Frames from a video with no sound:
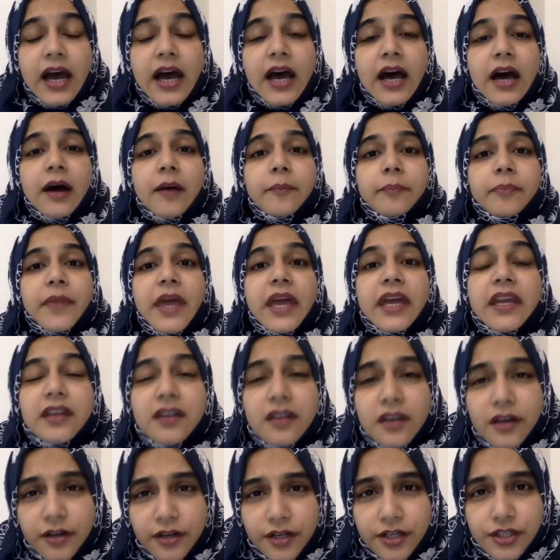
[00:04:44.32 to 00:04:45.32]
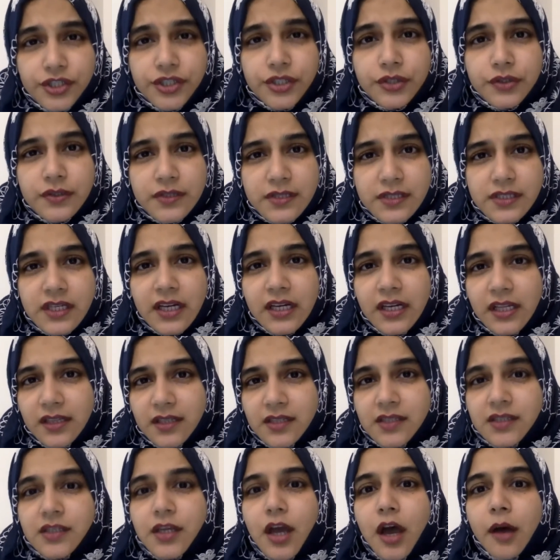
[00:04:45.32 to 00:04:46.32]
I encourage you to study
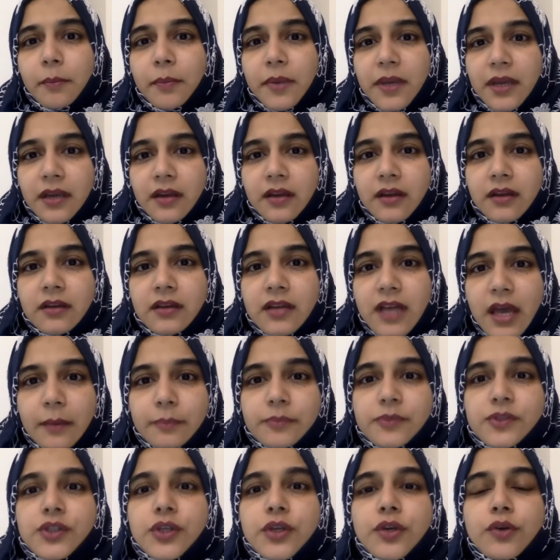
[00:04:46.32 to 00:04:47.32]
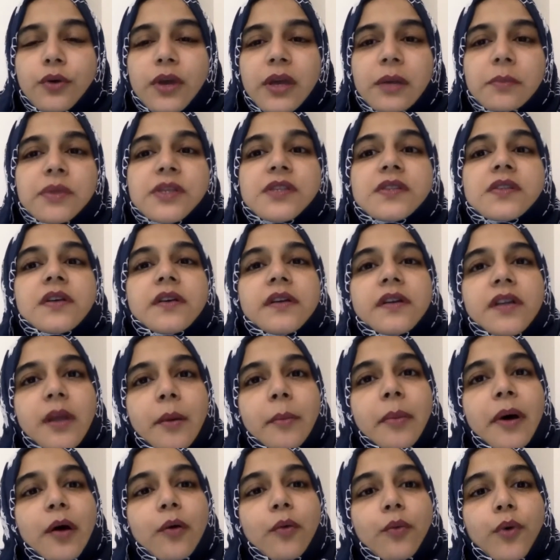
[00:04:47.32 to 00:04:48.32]
this topic in depth so you can be certain
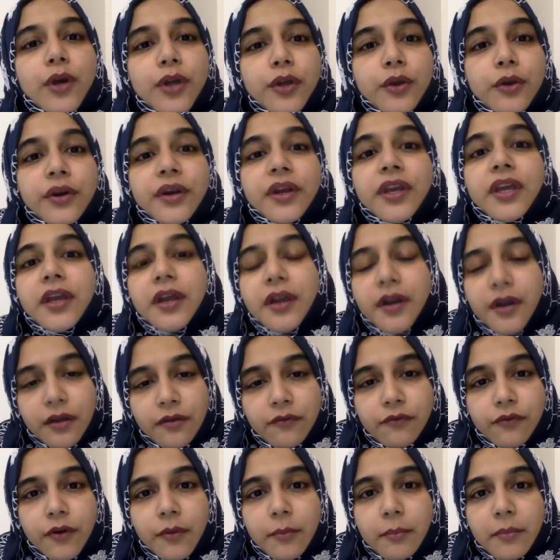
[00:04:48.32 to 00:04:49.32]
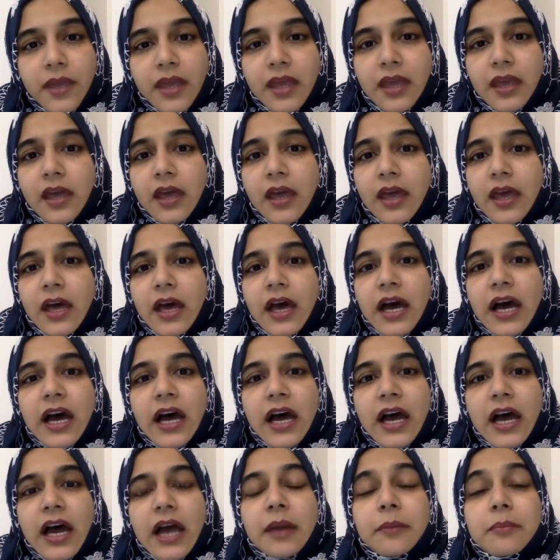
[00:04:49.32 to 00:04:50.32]
about what you're hearing from me.
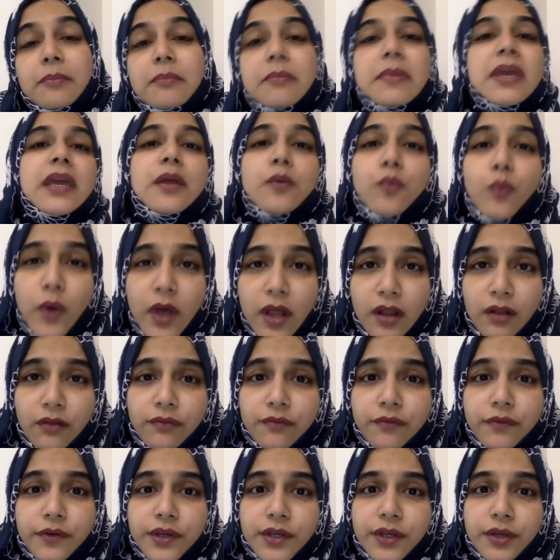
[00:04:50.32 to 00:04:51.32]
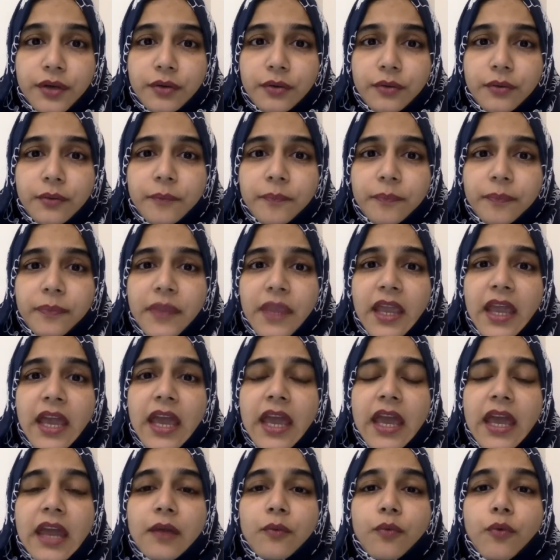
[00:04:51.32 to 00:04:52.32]
I mean well for you
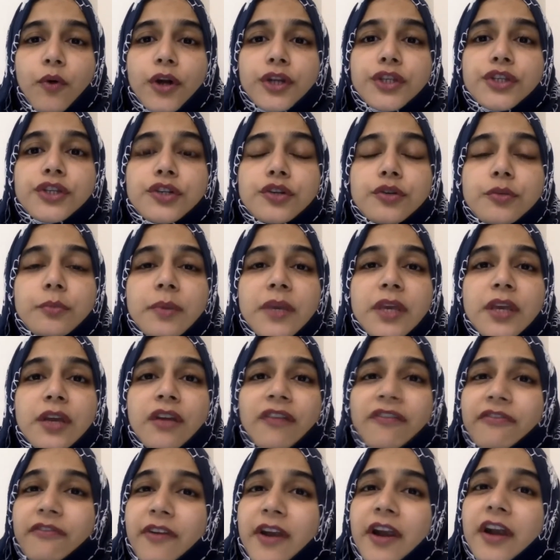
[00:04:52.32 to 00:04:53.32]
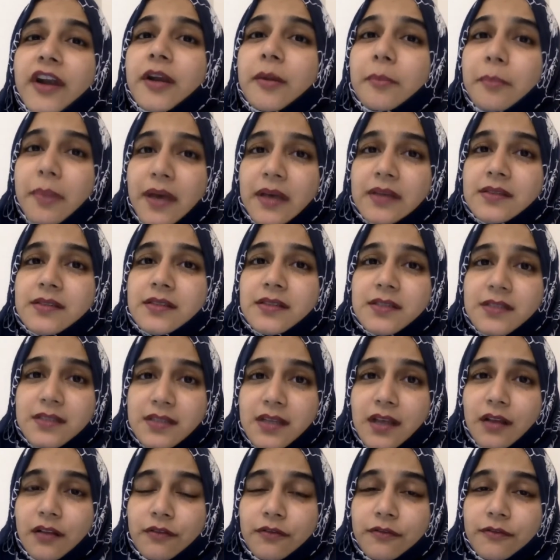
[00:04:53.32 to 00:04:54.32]
and want you to be your very best
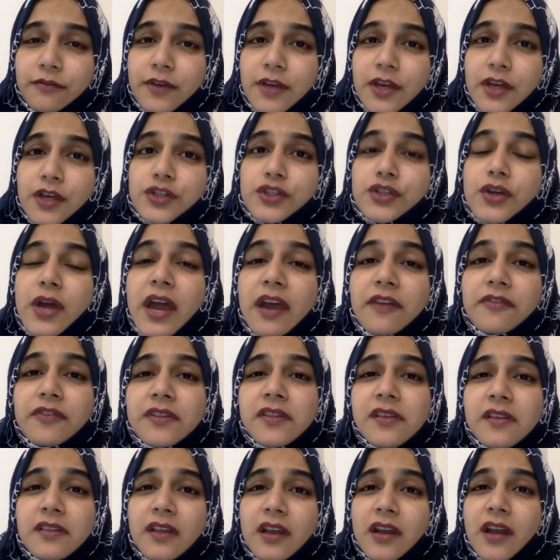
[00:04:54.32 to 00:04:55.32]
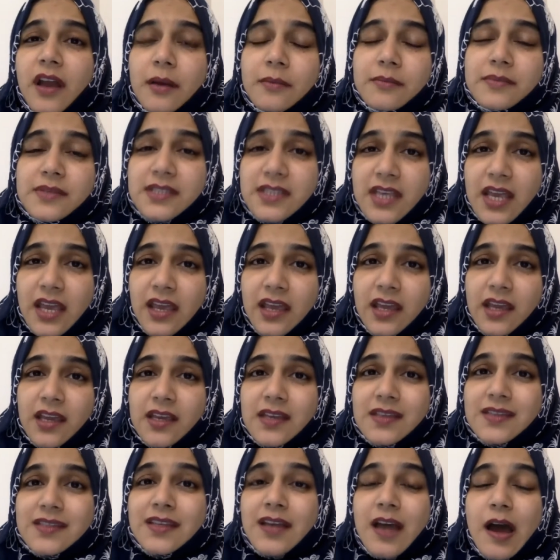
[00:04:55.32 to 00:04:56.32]
self. So everything that I'm saying
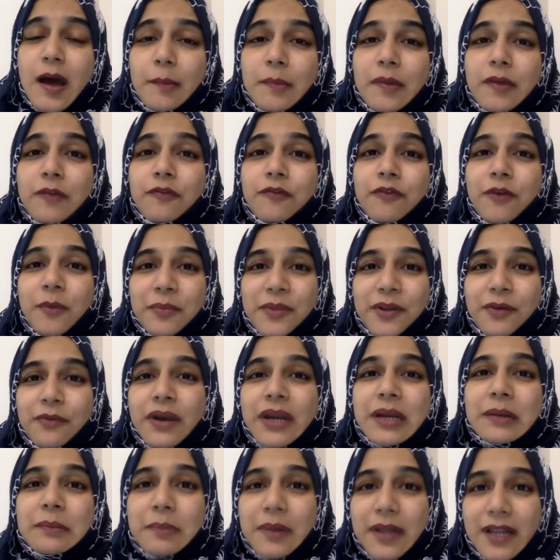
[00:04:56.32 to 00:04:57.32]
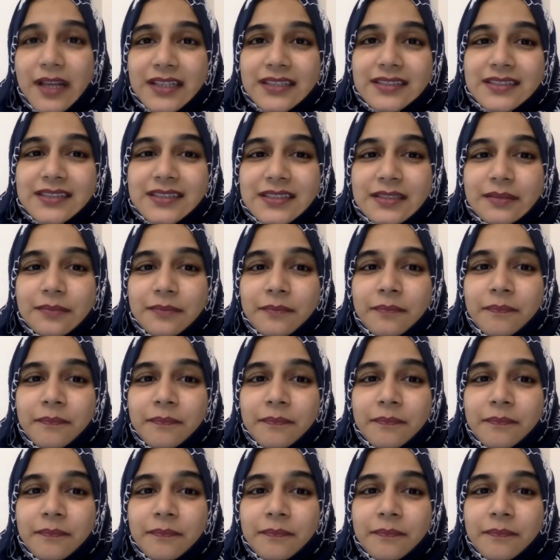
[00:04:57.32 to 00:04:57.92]
is coming from the right place.